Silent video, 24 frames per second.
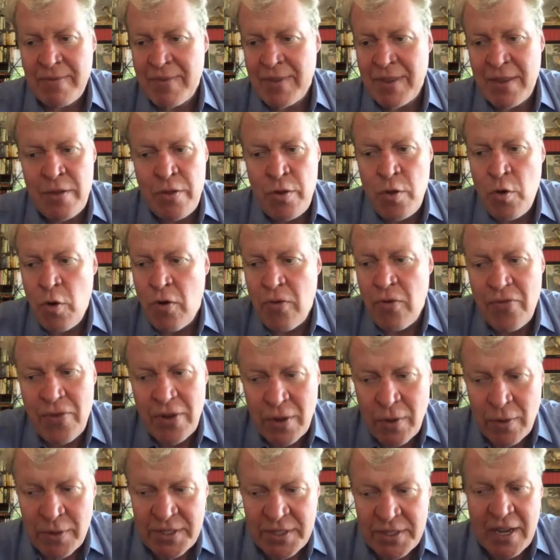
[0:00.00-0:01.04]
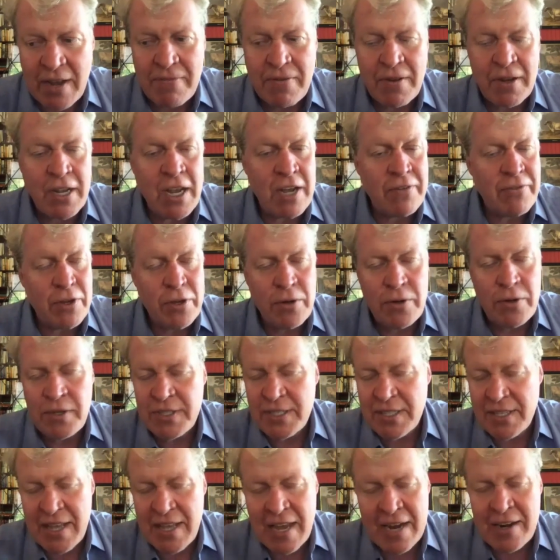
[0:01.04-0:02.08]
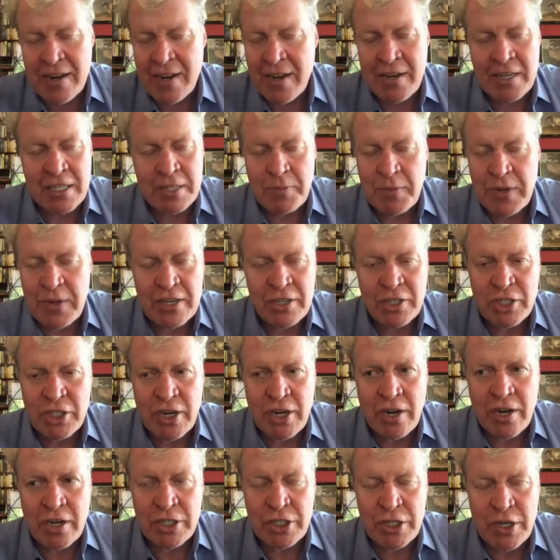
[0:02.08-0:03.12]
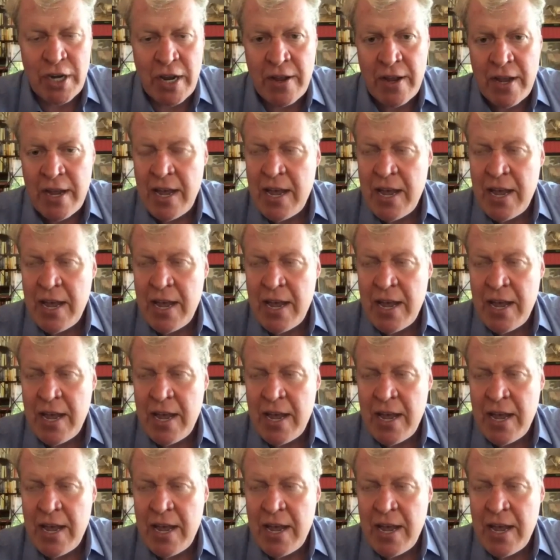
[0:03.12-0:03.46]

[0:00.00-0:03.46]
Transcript: Norfolk or Suffolk over who's then going to be in charge, you know.